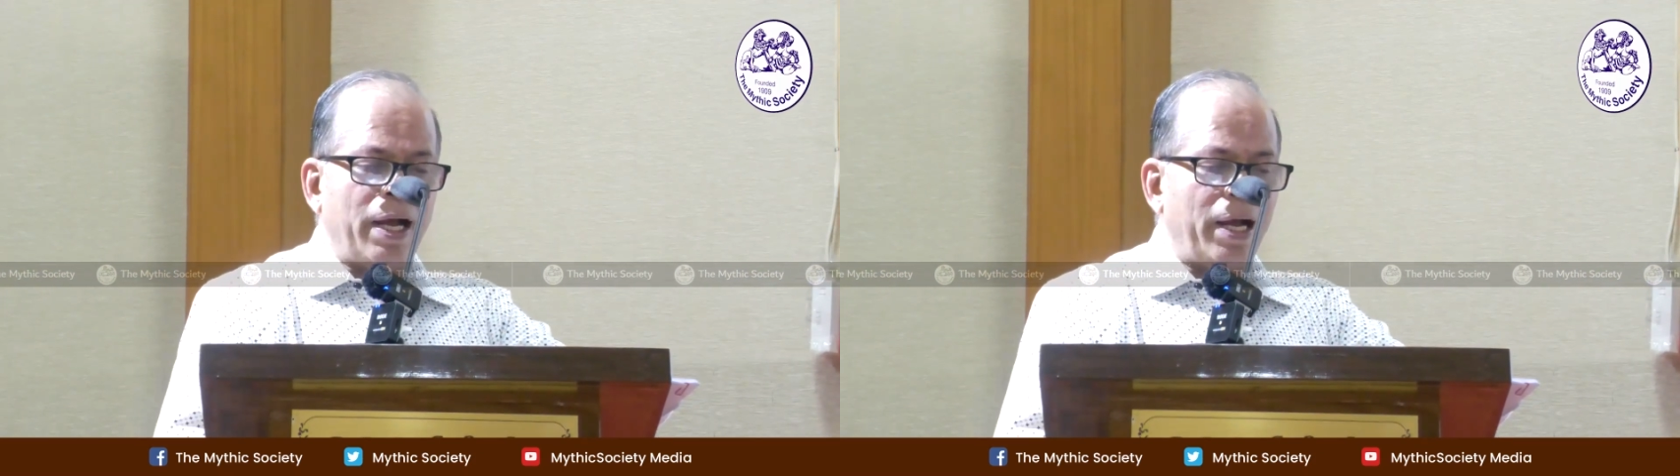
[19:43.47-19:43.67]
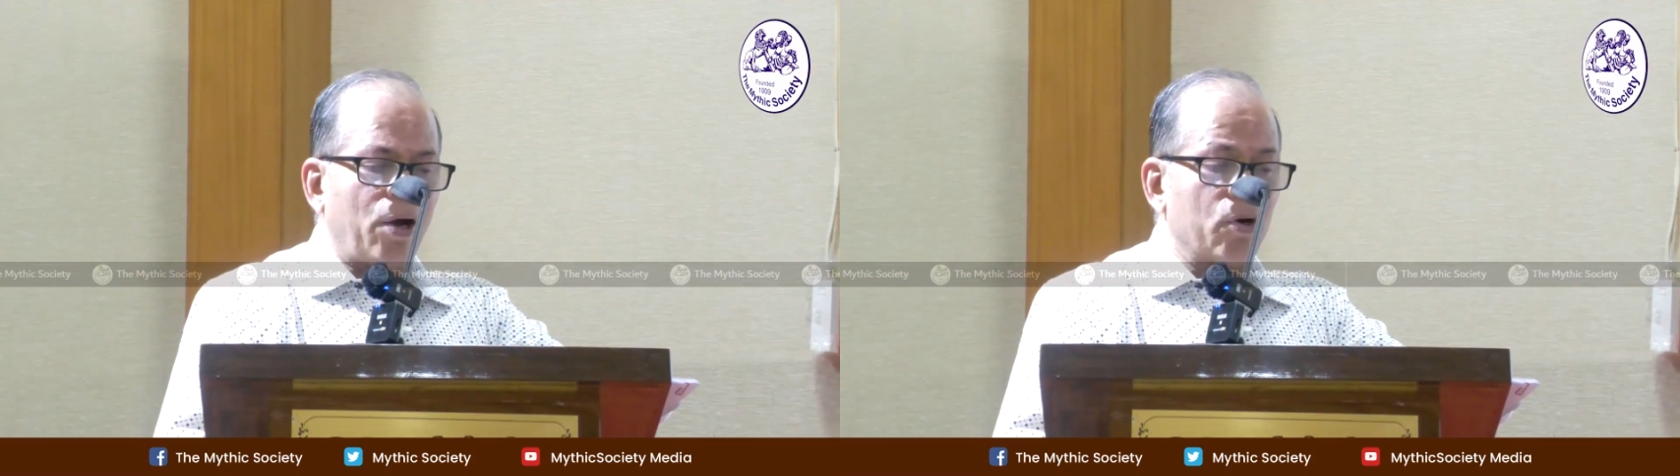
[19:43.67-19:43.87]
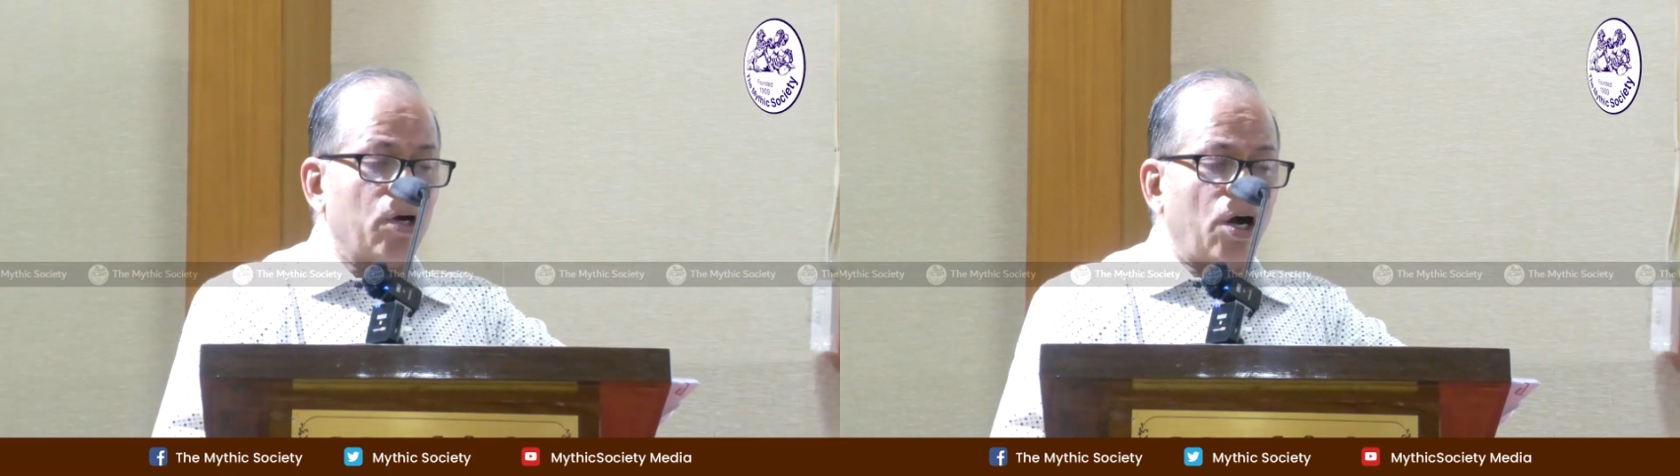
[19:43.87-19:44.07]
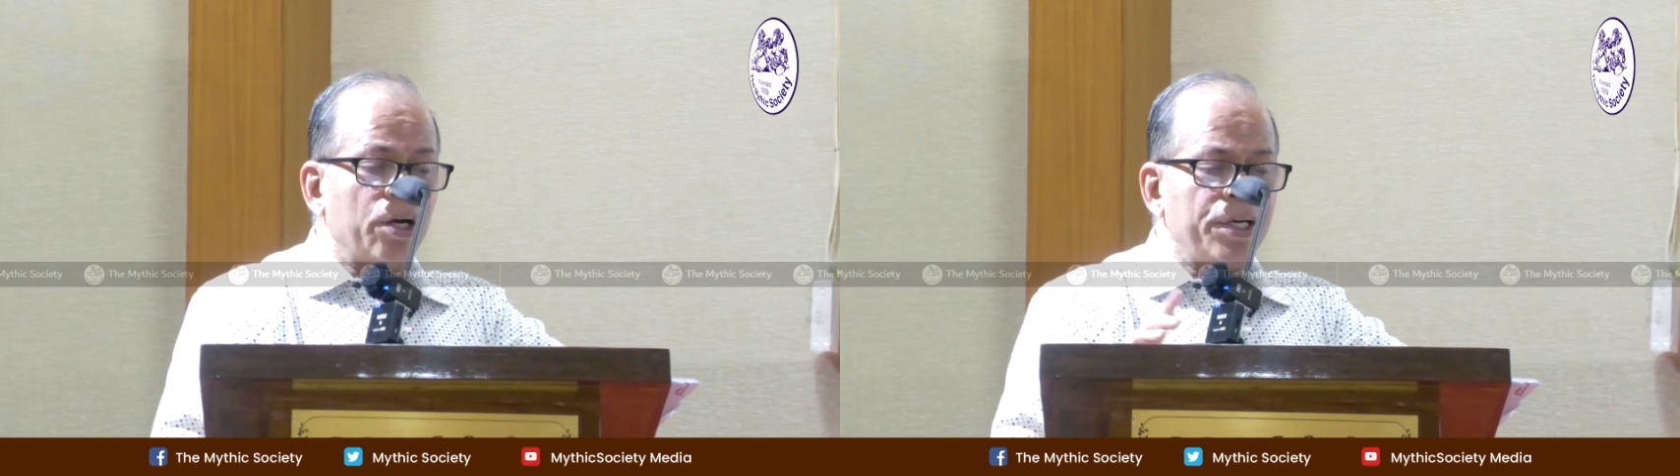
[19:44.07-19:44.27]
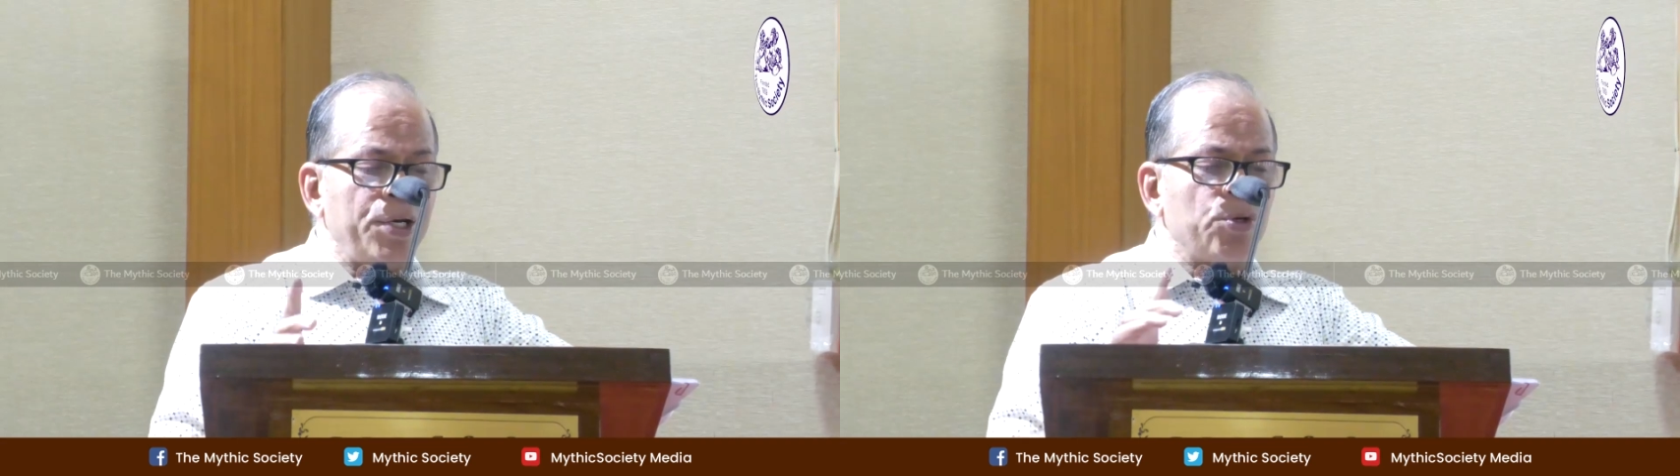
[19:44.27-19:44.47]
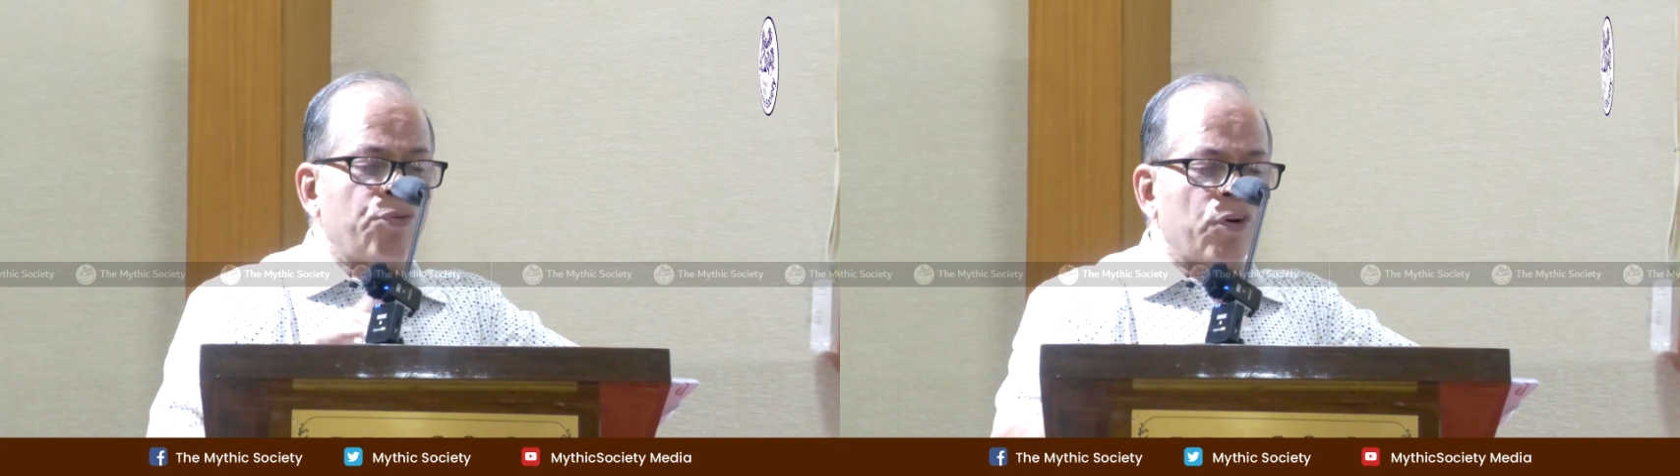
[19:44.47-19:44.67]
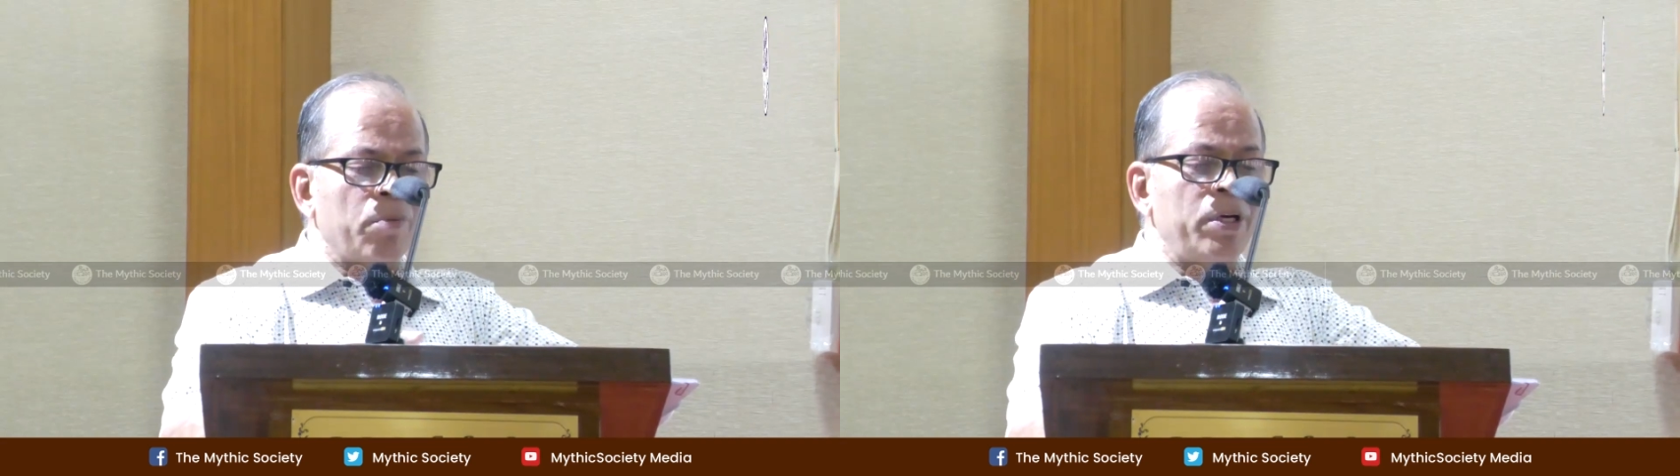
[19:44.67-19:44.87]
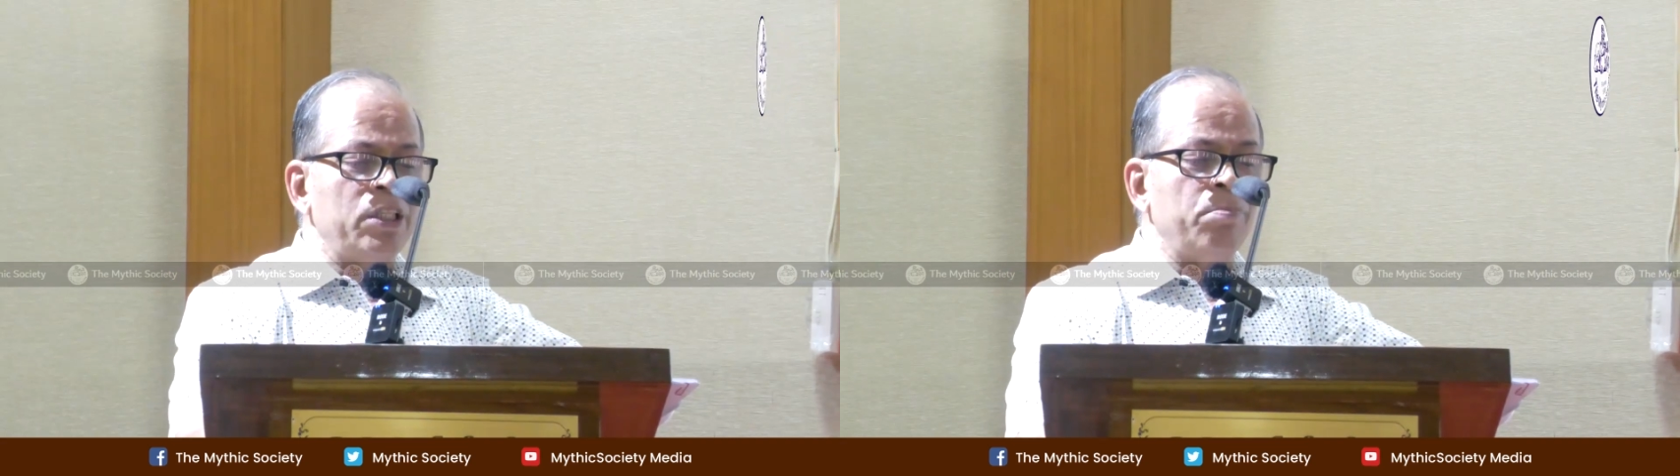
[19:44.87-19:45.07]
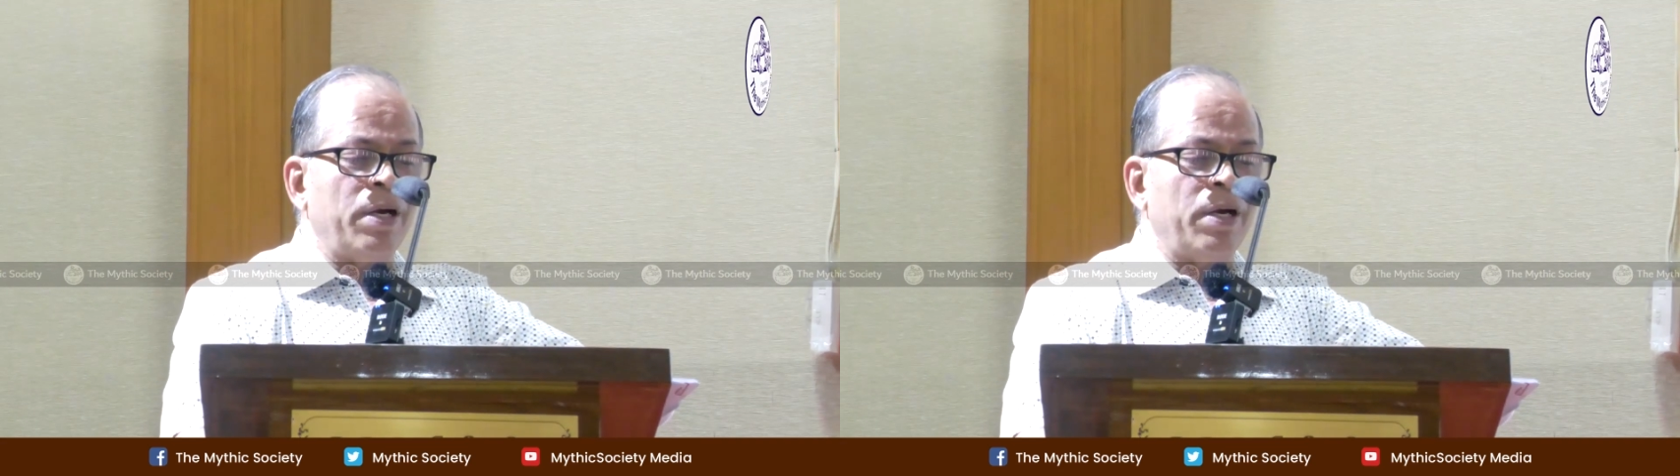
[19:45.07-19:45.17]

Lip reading: or agree to forbid the